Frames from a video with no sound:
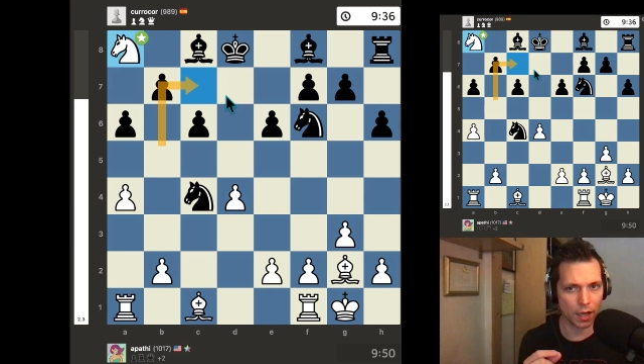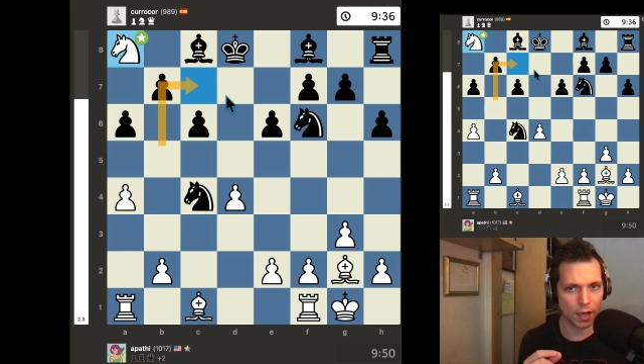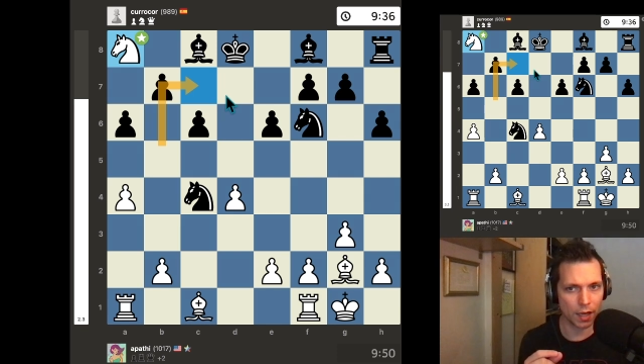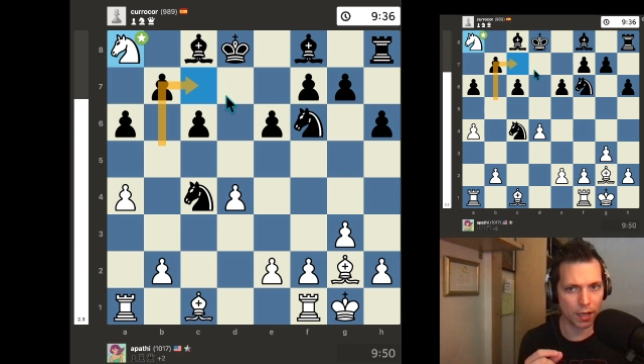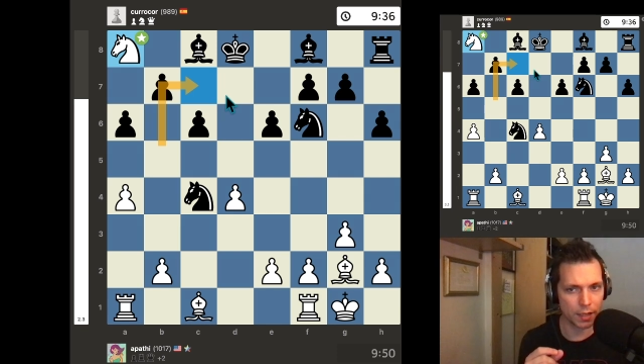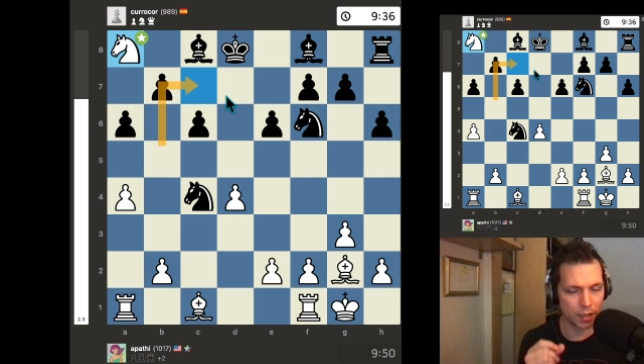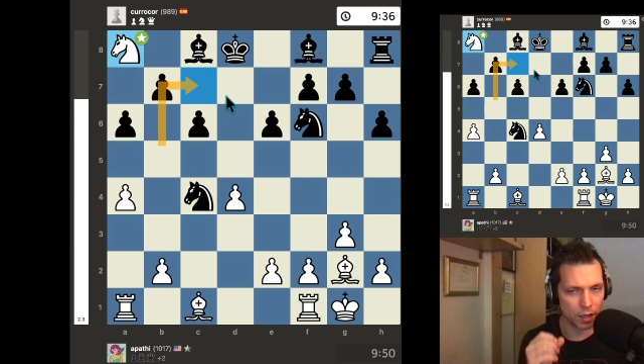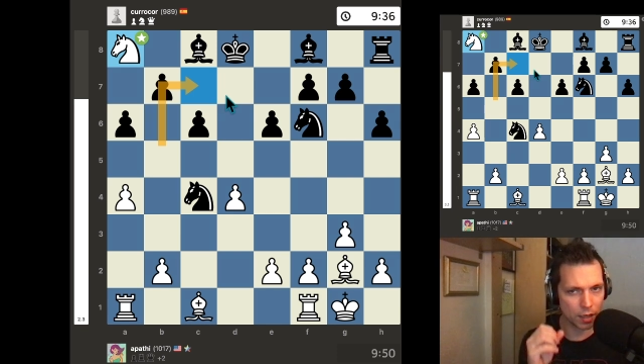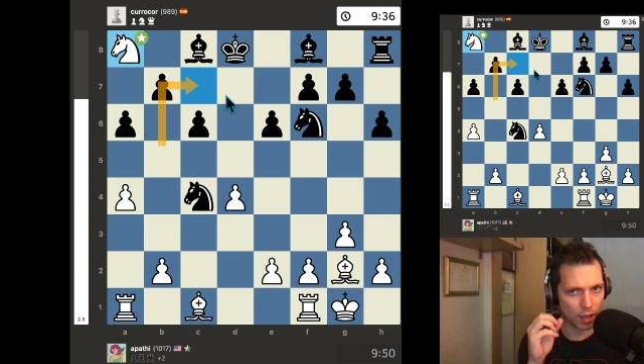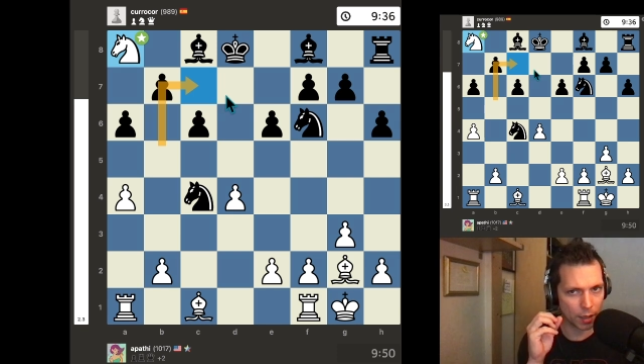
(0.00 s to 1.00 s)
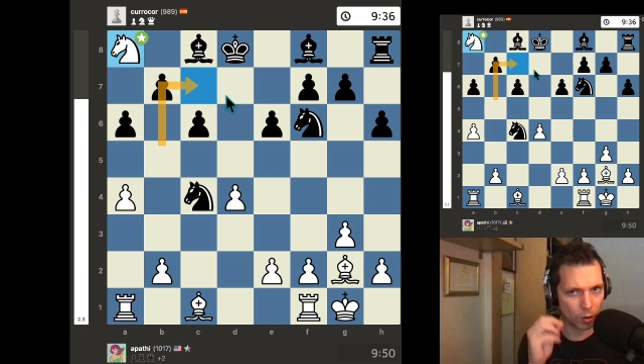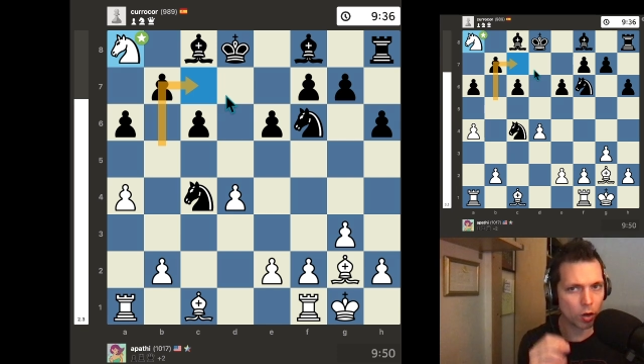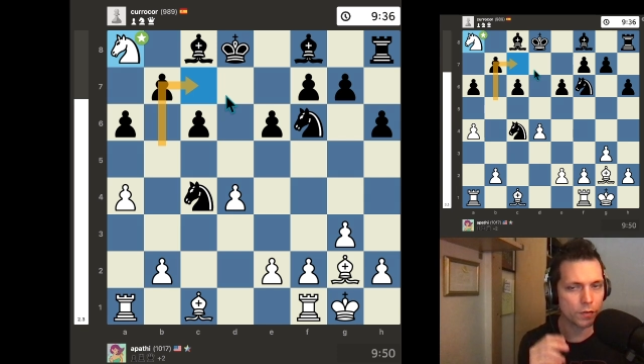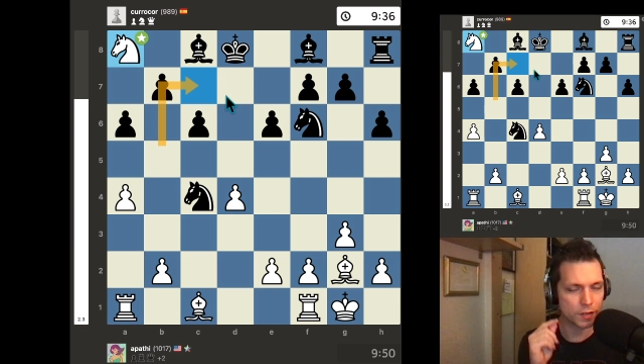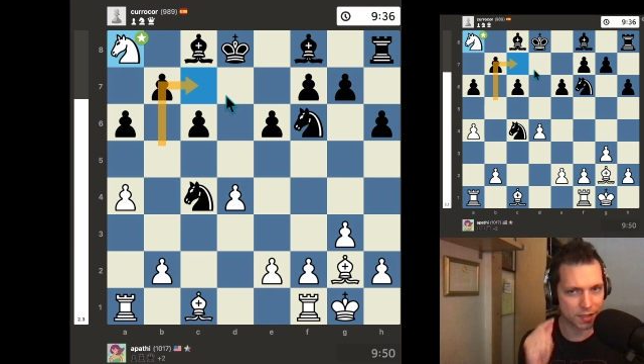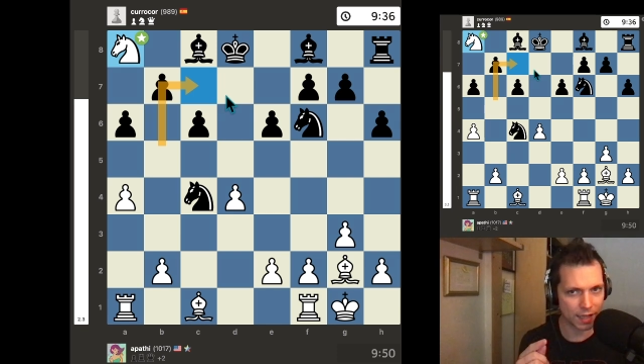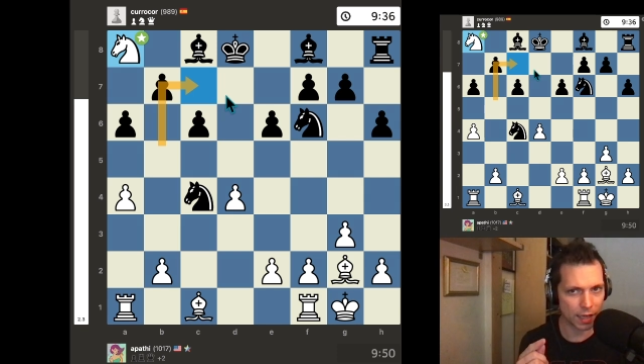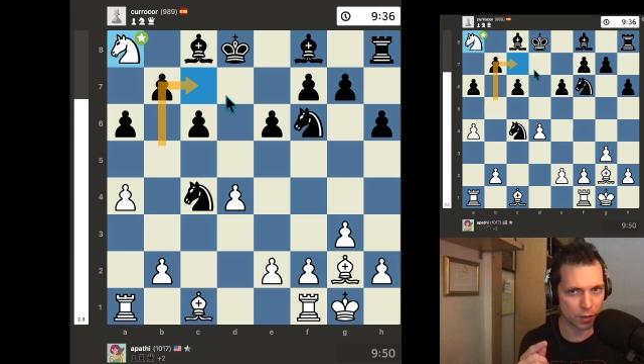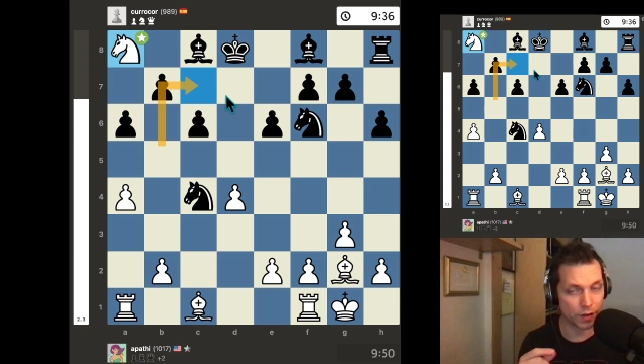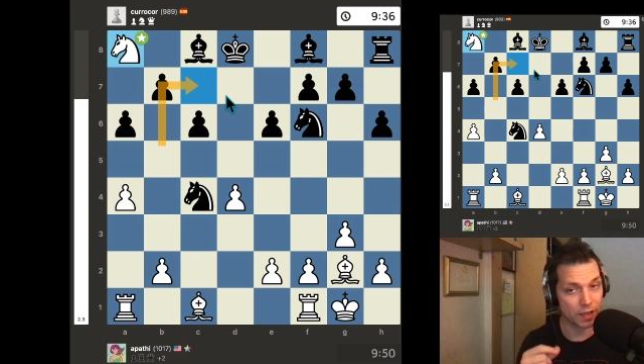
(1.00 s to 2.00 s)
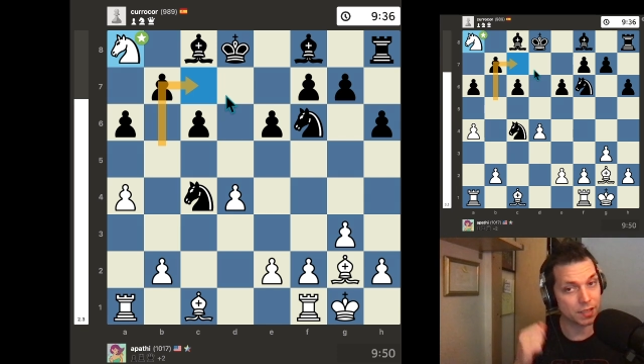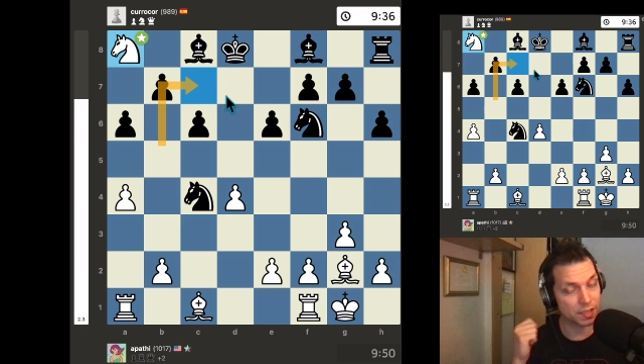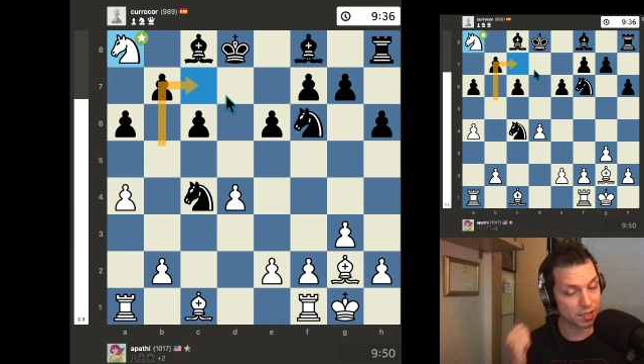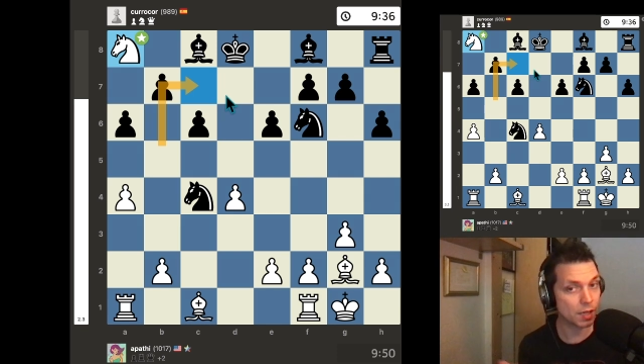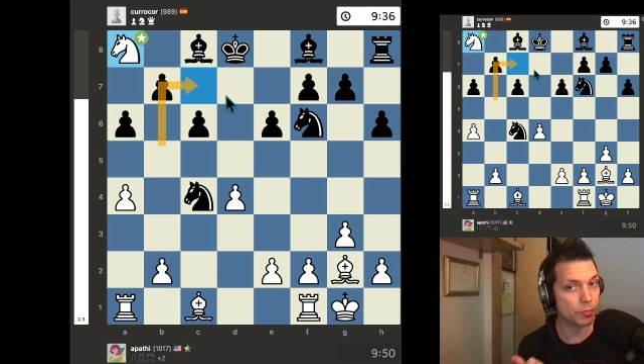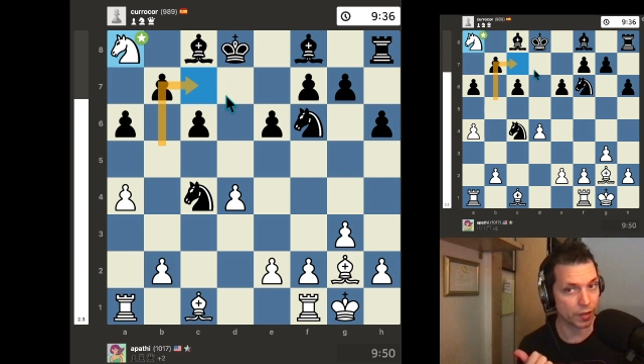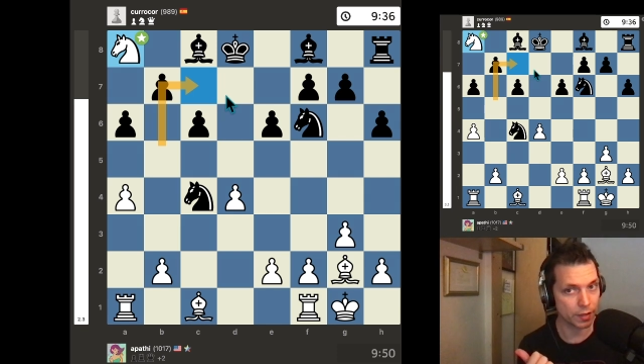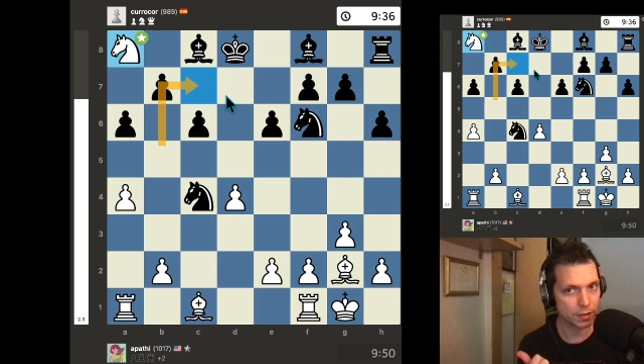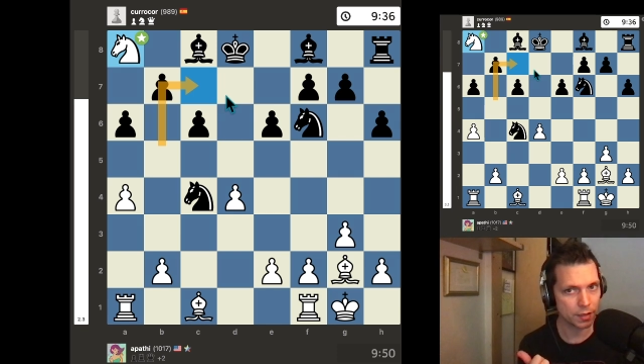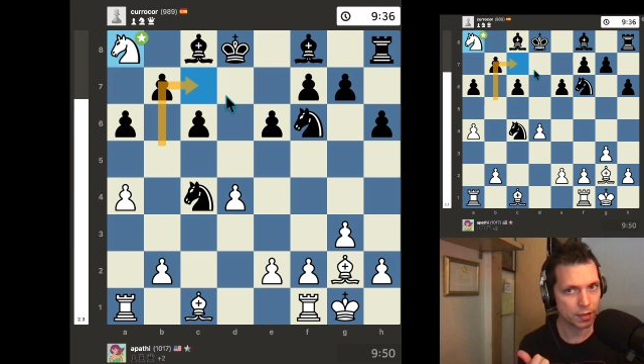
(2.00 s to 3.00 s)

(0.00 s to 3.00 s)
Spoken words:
I am often sacrificing something,